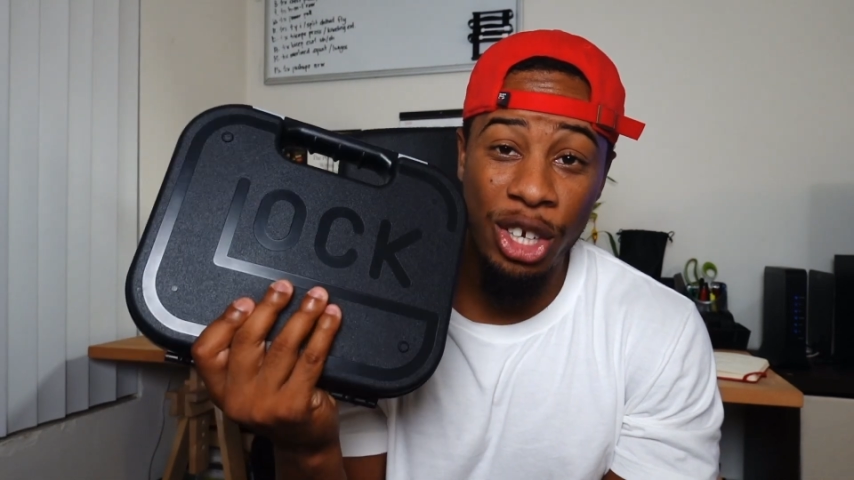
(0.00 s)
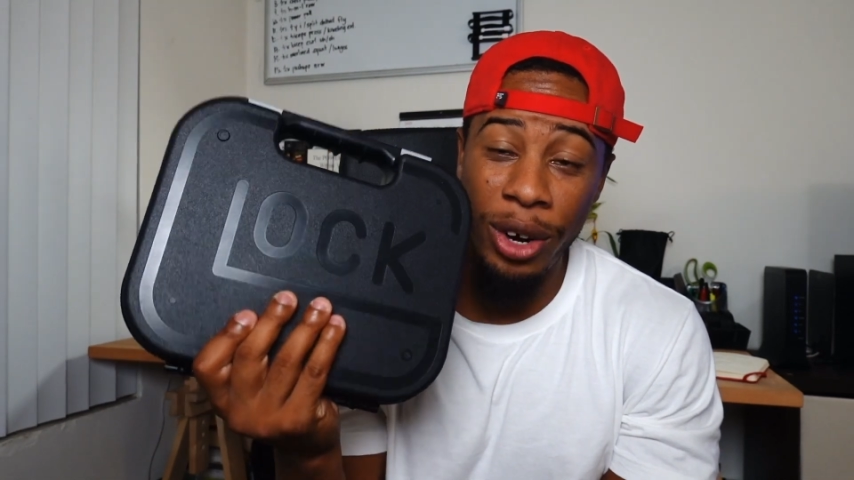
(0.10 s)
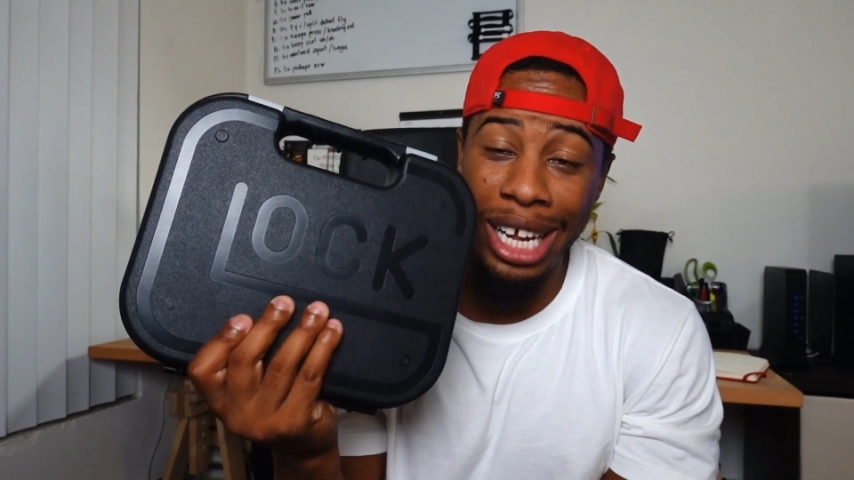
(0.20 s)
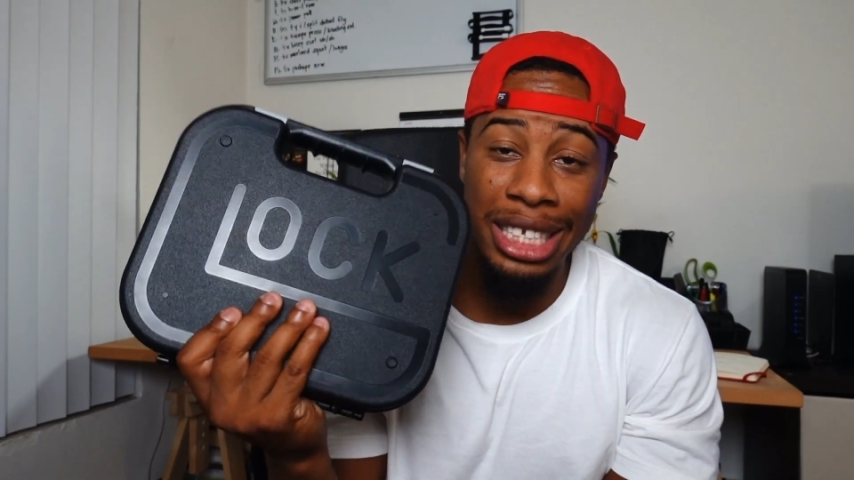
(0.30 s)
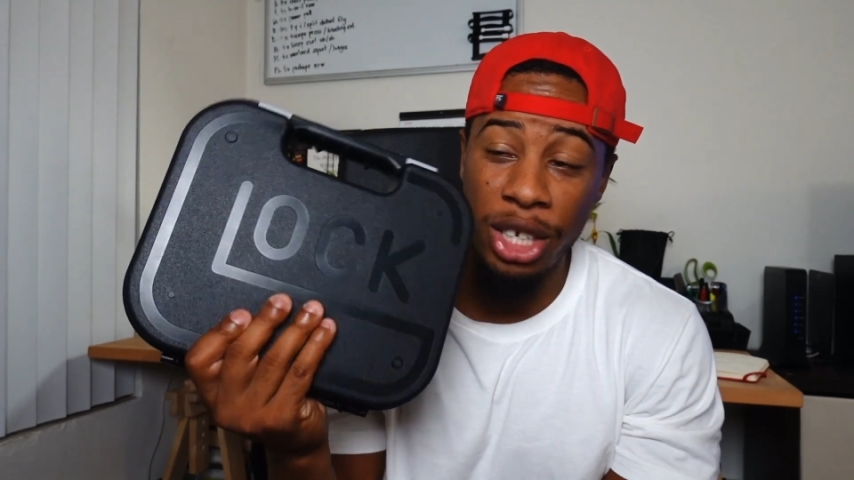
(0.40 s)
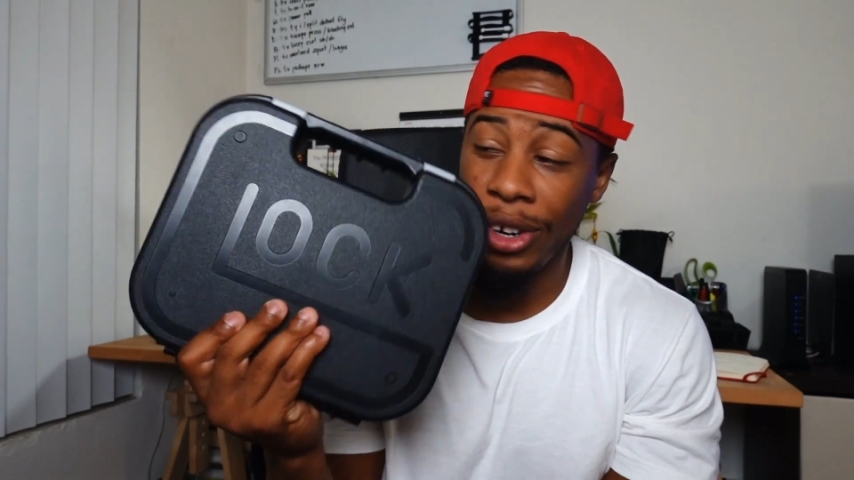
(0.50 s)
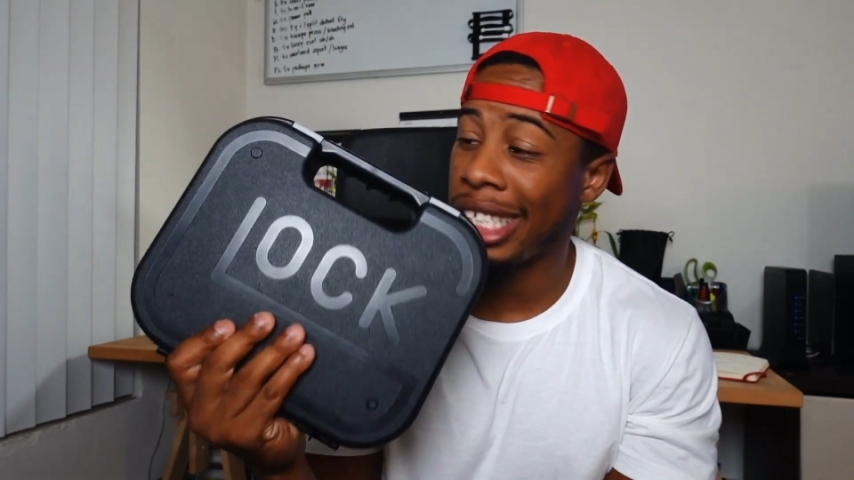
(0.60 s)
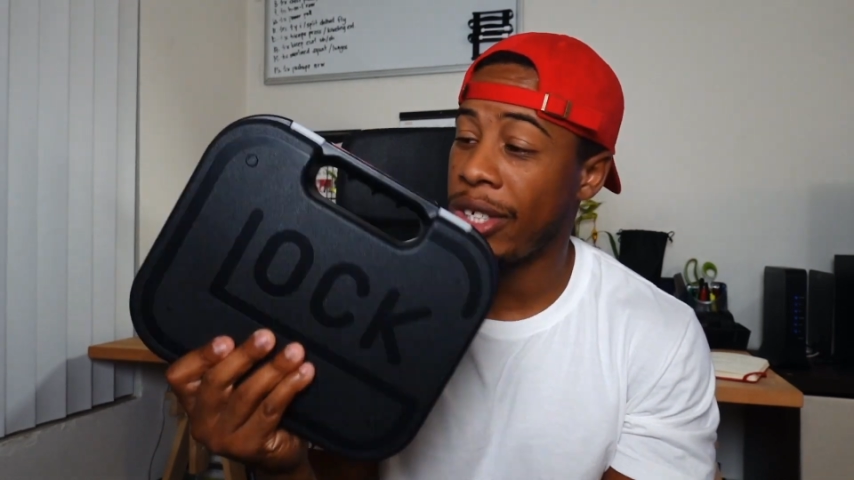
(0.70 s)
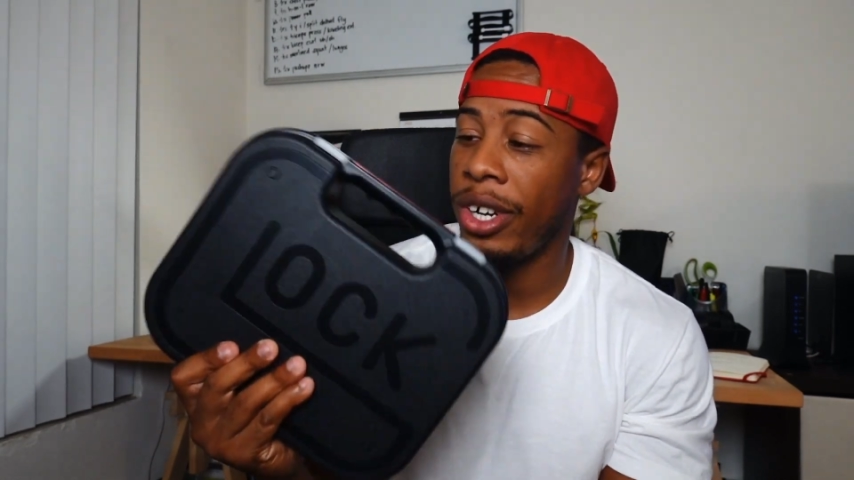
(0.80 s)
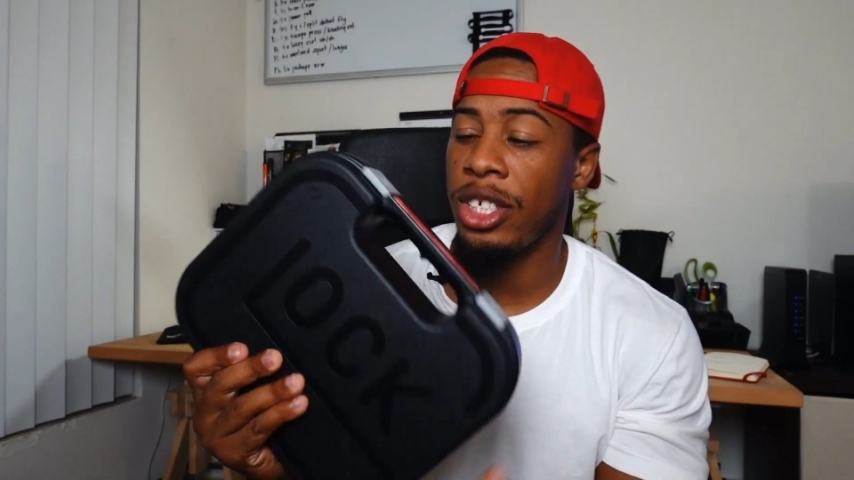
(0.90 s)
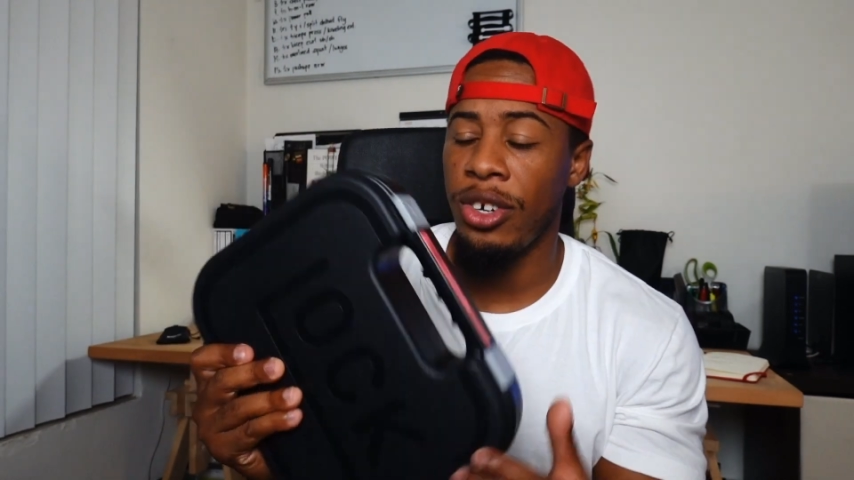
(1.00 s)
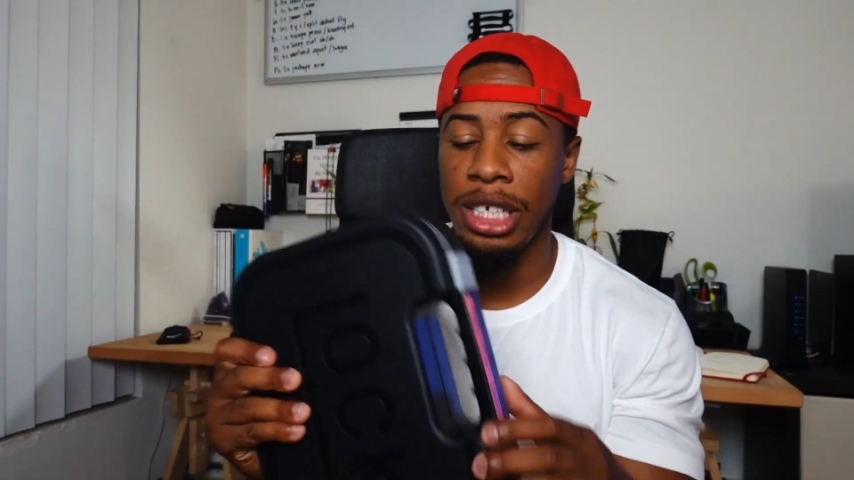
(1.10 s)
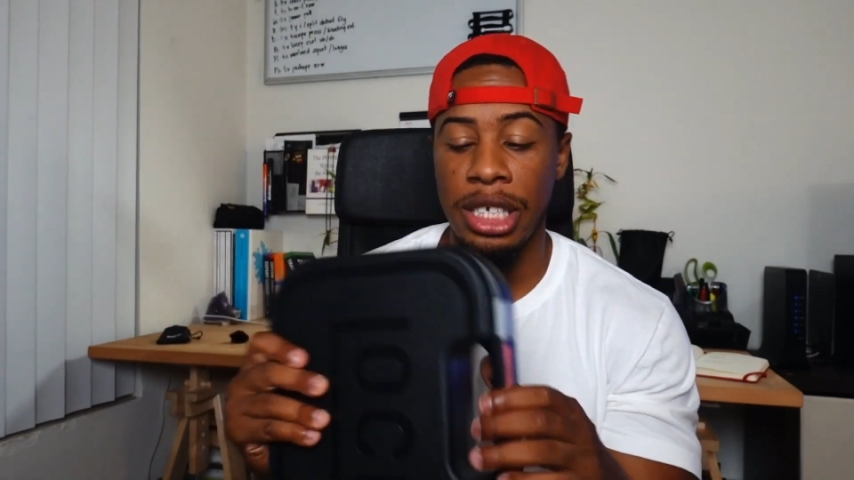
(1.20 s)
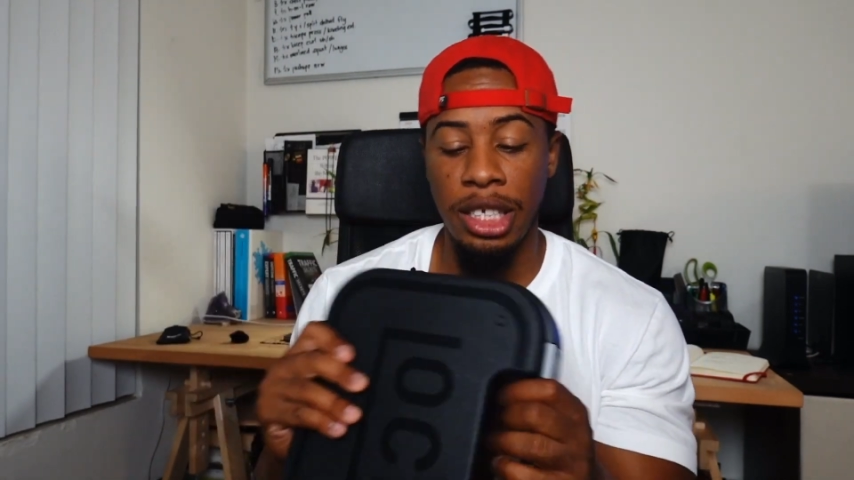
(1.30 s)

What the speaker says: Crazy, crazy, crazy, crazy.